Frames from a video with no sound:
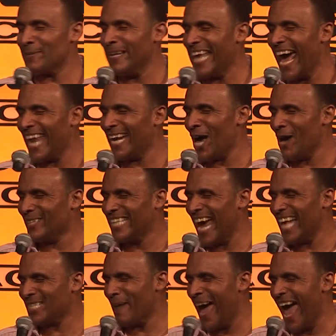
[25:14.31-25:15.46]
touch me, Daddy, don't
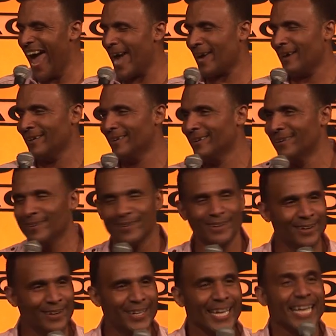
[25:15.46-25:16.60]
touch me!
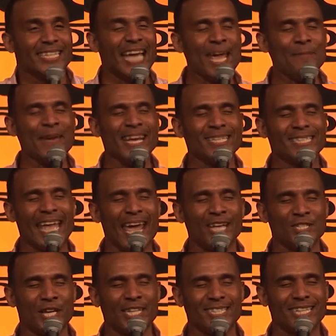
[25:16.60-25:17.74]
Take me a
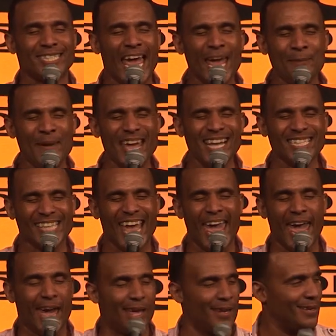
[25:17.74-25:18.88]
stand, Jesus, take me a
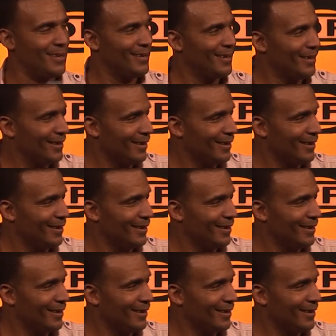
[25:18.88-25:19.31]
stand!